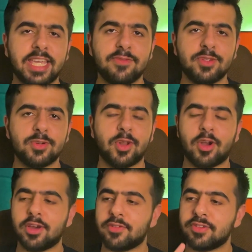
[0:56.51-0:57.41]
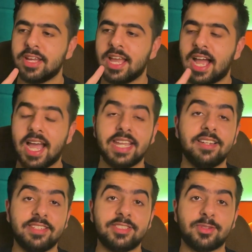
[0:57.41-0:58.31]
give you a lot of high
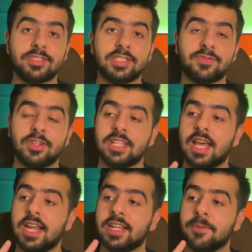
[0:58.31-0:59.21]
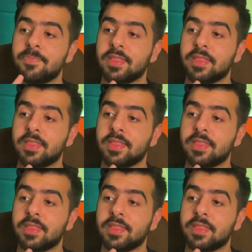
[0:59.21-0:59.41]
yield resources for that,